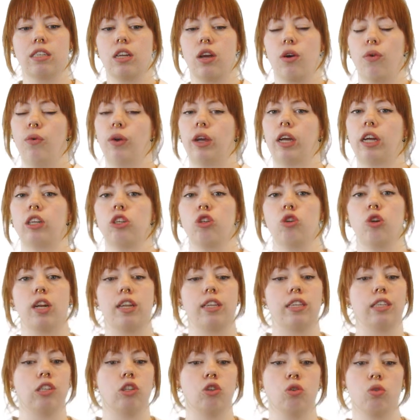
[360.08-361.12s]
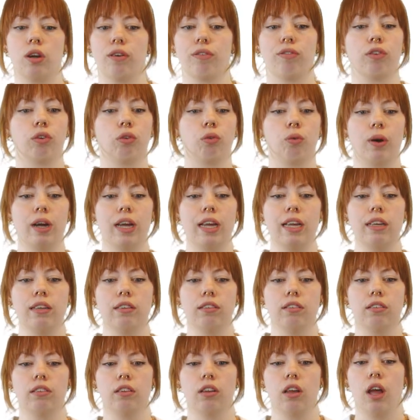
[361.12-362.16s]
we can do that in two different
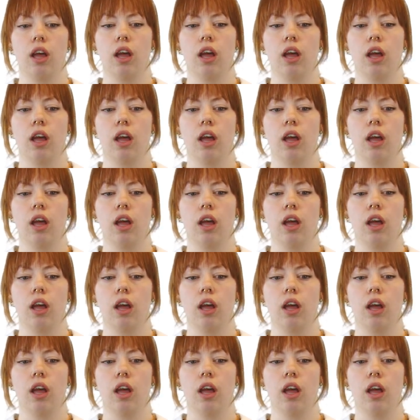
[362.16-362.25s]
ways.